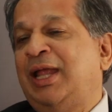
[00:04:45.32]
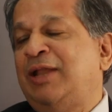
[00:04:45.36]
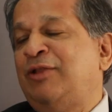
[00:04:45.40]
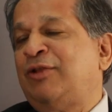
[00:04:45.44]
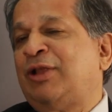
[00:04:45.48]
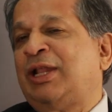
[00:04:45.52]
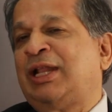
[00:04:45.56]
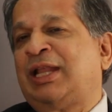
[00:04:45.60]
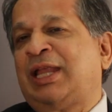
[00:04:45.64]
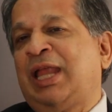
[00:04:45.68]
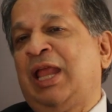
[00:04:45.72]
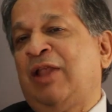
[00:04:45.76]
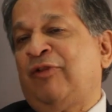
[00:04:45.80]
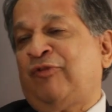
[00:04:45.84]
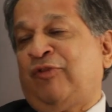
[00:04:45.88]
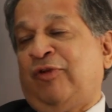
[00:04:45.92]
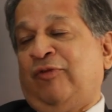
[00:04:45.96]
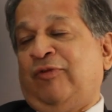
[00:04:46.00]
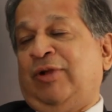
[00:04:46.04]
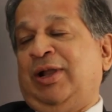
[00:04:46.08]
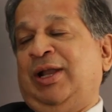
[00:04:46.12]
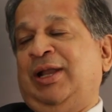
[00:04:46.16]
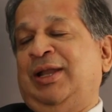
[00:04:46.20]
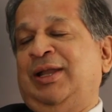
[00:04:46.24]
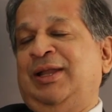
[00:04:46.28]
and you can care for
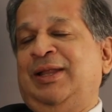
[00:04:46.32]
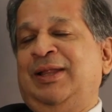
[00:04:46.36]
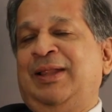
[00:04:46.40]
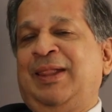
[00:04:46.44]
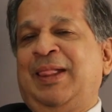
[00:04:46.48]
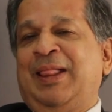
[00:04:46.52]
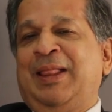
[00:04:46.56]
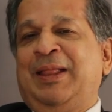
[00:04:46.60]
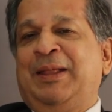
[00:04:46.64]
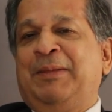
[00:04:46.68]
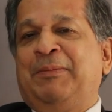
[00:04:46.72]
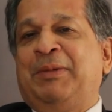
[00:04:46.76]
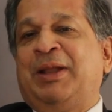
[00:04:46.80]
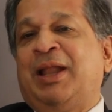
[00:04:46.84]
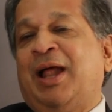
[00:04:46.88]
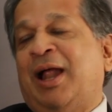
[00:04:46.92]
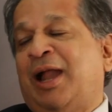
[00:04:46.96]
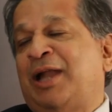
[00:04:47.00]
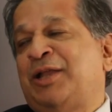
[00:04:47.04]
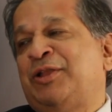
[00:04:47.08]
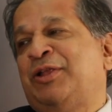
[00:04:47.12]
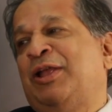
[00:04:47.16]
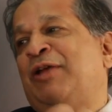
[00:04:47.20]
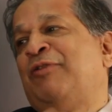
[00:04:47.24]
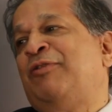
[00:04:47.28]
one. The
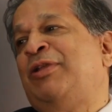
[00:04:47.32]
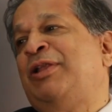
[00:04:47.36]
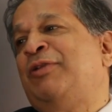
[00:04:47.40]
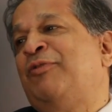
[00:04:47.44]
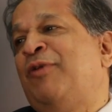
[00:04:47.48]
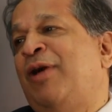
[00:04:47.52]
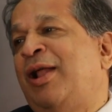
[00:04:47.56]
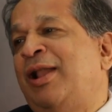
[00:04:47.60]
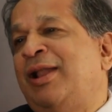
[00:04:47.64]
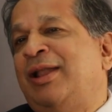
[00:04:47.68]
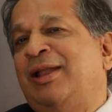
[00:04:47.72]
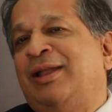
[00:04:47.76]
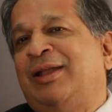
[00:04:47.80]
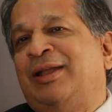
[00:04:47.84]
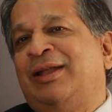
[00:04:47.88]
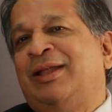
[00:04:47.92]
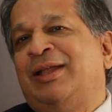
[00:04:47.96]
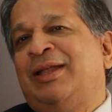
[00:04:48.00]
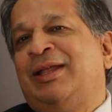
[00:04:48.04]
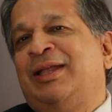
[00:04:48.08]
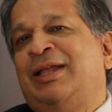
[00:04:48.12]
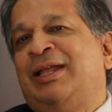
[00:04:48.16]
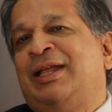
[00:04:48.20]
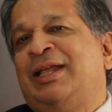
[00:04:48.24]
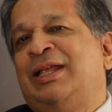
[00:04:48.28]
heart, you have only one.
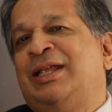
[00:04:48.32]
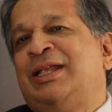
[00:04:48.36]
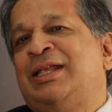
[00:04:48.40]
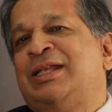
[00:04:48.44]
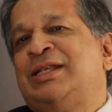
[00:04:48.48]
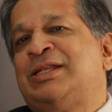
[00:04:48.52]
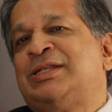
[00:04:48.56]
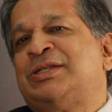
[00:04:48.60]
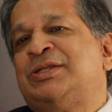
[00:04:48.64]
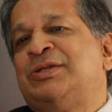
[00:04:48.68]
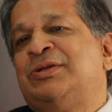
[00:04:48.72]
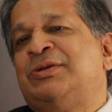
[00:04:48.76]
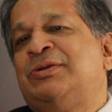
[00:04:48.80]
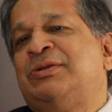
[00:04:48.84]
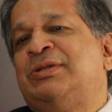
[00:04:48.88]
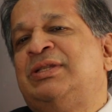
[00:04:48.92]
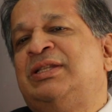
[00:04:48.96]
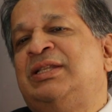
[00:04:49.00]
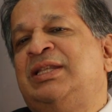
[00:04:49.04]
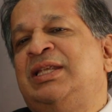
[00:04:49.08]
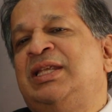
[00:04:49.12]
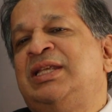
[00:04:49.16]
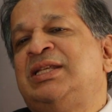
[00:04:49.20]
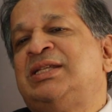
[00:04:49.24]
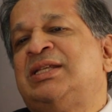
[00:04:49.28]
So
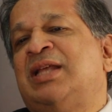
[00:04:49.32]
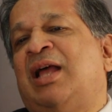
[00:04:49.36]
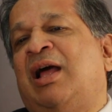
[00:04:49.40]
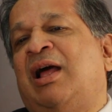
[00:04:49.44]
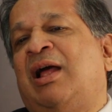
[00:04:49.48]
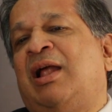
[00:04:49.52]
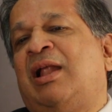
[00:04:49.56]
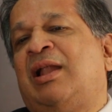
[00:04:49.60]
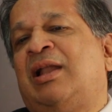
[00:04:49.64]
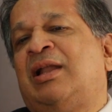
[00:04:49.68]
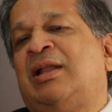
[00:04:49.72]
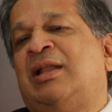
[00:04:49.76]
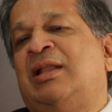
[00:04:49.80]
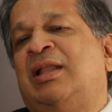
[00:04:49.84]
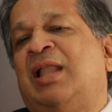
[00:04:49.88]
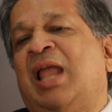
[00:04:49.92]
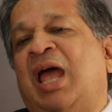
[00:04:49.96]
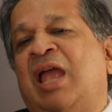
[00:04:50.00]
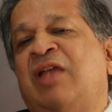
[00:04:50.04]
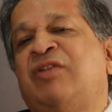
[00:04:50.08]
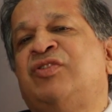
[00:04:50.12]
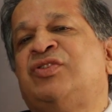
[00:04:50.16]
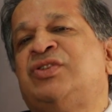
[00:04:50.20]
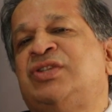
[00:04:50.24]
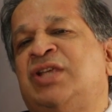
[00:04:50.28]
these are
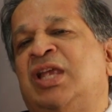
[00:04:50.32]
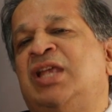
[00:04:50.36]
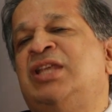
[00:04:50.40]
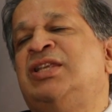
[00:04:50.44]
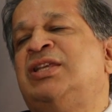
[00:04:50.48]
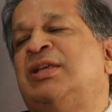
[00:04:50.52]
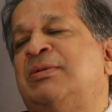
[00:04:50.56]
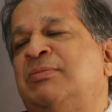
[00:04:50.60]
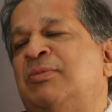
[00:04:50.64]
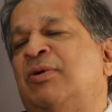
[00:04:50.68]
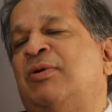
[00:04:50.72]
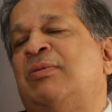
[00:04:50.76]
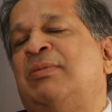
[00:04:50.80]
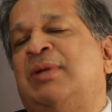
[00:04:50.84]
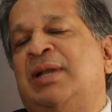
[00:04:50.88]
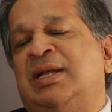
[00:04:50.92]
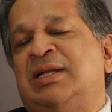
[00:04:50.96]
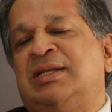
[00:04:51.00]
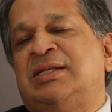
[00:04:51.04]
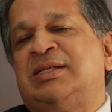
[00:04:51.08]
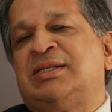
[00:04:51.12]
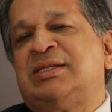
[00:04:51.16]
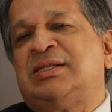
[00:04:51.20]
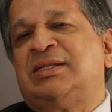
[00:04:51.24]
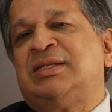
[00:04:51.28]
life-changing
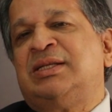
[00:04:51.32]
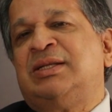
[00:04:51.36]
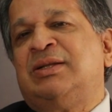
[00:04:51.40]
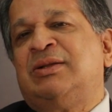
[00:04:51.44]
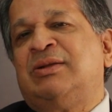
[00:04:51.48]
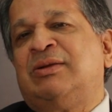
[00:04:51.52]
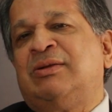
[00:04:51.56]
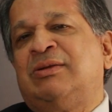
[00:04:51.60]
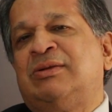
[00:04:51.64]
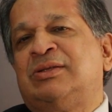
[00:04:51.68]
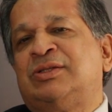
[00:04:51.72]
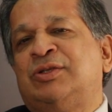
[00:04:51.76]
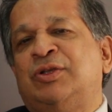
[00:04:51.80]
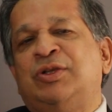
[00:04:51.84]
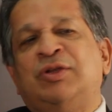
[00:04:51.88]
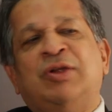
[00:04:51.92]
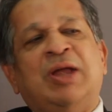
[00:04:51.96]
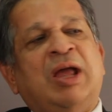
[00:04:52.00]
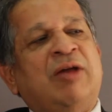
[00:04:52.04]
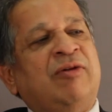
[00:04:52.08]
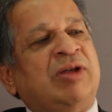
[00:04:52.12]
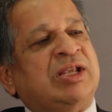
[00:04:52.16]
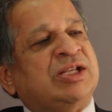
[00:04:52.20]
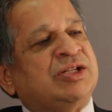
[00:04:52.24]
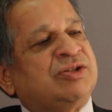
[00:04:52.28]
moments, you know. So you
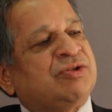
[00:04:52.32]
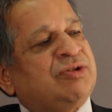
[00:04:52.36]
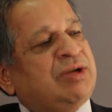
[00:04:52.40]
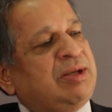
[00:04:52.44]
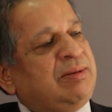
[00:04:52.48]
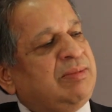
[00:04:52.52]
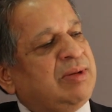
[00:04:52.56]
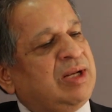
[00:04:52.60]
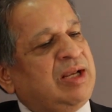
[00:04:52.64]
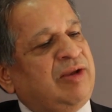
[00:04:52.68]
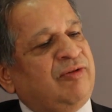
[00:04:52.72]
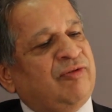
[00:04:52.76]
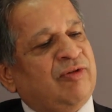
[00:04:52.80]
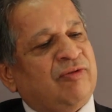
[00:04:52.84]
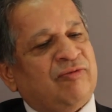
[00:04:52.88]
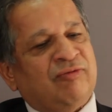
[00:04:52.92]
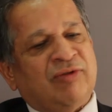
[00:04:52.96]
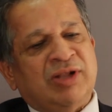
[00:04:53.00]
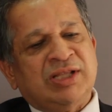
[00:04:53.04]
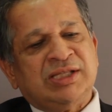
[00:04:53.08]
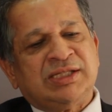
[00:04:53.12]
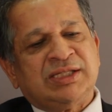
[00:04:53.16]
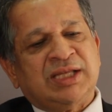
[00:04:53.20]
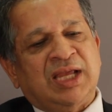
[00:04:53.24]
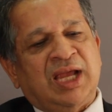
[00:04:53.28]
have extreme grief on
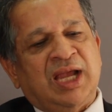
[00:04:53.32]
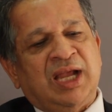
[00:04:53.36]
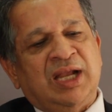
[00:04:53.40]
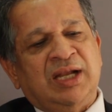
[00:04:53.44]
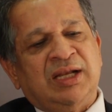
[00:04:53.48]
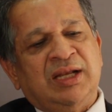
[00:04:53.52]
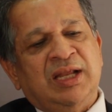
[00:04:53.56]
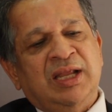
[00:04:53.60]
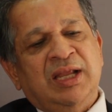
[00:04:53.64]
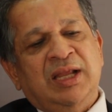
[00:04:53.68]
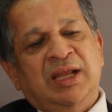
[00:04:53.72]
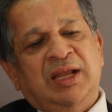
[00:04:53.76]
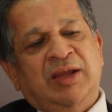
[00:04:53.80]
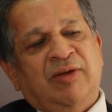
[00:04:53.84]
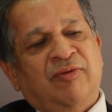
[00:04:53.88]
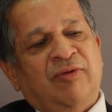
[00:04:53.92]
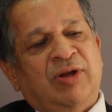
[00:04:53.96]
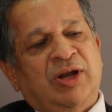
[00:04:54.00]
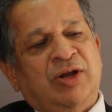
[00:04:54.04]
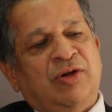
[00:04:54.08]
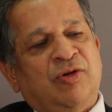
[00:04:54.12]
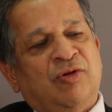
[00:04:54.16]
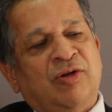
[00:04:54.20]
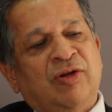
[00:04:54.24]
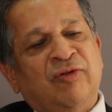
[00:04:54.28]
one side,
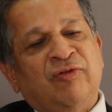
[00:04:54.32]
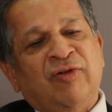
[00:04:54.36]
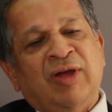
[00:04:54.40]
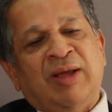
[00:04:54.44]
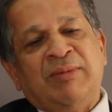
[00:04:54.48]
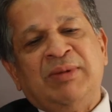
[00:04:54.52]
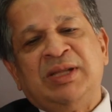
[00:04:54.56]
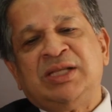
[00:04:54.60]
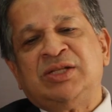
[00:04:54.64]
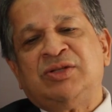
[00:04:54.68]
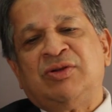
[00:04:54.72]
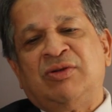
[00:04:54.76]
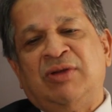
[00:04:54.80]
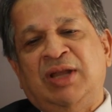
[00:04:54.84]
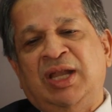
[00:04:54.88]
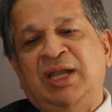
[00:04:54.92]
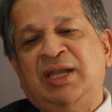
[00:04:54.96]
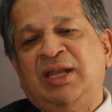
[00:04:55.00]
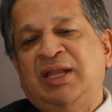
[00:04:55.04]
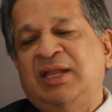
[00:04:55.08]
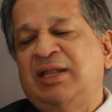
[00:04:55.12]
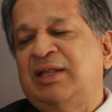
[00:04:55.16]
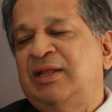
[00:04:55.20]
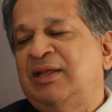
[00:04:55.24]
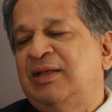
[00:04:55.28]
where a donor family is
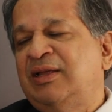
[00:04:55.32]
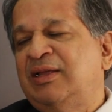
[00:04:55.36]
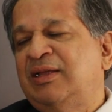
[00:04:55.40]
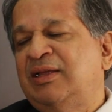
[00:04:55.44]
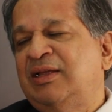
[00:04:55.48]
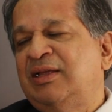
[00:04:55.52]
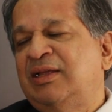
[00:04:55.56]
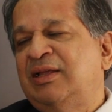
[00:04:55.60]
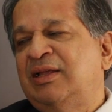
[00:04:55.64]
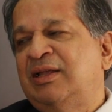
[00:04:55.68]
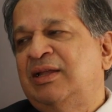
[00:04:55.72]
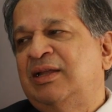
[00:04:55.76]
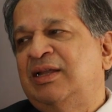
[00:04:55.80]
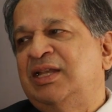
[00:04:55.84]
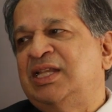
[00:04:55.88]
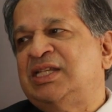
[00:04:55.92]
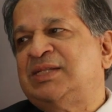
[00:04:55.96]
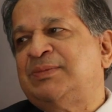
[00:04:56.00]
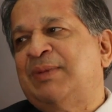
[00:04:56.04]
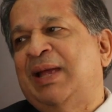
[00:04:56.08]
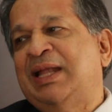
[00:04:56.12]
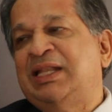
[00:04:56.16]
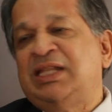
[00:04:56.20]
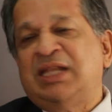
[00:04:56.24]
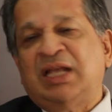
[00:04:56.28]
donating,
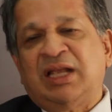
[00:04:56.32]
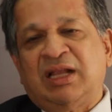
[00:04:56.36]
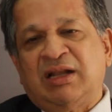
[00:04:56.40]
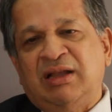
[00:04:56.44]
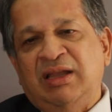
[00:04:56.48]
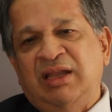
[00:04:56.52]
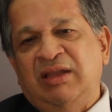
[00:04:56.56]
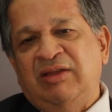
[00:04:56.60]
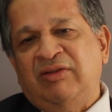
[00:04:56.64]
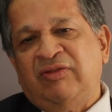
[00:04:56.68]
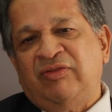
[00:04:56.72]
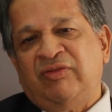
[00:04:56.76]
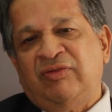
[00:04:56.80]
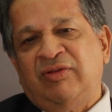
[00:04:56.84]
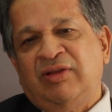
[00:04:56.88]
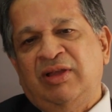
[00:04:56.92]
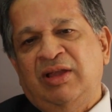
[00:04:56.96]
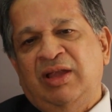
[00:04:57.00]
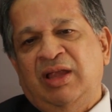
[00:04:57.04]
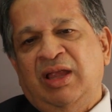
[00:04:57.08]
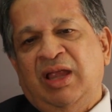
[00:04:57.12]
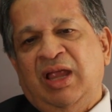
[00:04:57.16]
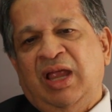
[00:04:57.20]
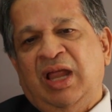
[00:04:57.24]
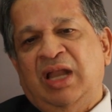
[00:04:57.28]
despite their grief,
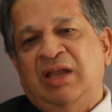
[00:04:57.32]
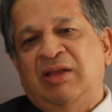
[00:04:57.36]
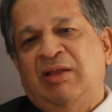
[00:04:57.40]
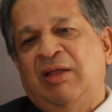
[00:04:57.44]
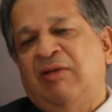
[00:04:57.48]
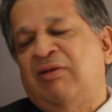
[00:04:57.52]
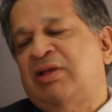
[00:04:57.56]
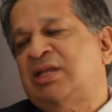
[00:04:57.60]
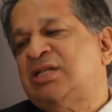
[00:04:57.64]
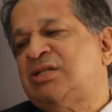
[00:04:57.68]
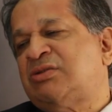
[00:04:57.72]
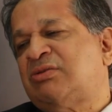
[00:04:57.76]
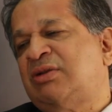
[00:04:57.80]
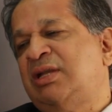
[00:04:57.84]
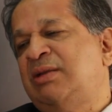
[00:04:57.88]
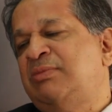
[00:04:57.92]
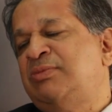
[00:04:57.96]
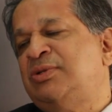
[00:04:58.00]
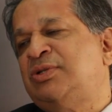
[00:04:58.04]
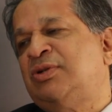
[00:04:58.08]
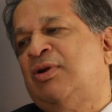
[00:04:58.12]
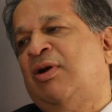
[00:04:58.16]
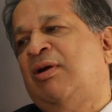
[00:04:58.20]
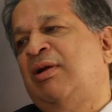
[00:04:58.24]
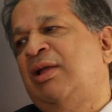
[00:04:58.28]
and you have
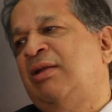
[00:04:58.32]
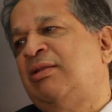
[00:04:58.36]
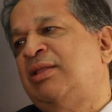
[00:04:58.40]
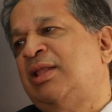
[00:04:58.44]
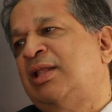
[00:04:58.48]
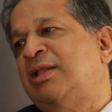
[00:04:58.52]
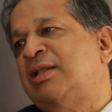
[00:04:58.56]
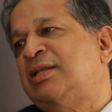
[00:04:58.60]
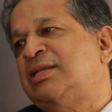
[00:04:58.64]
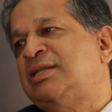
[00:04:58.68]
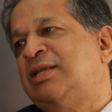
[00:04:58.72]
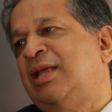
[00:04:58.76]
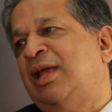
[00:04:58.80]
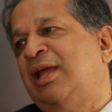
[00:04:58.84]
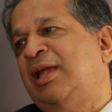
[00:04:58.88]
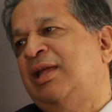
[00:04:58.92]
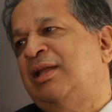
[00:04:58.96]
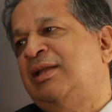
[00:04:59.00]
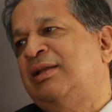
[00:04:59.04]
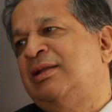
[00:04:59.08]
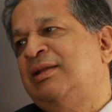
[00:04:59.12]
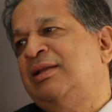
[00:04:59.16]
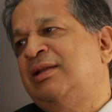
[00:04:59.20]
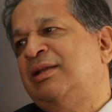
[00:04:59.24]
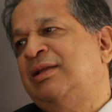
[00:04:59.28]
extreme joy on the other
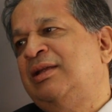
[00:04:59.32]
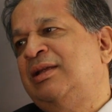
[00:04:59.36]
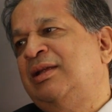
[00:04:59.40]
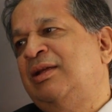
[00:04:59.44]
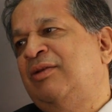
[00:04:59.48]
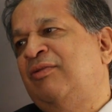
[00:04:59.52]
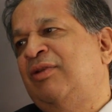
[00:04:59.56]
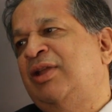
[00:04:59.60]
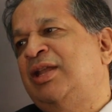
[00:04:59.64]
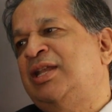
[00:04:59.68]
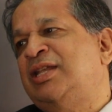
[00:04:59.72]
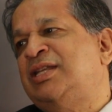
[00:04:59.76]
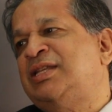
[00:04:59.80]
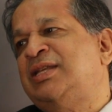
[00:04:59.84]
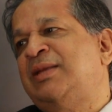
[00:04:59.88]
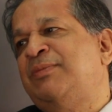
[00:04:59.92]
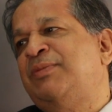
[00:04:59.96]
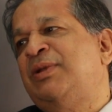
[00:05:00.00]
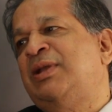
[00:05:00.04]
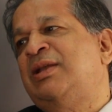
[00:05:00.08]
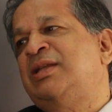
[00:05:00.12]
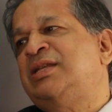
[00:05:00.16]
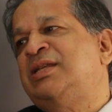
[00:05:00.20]
side, where the recipient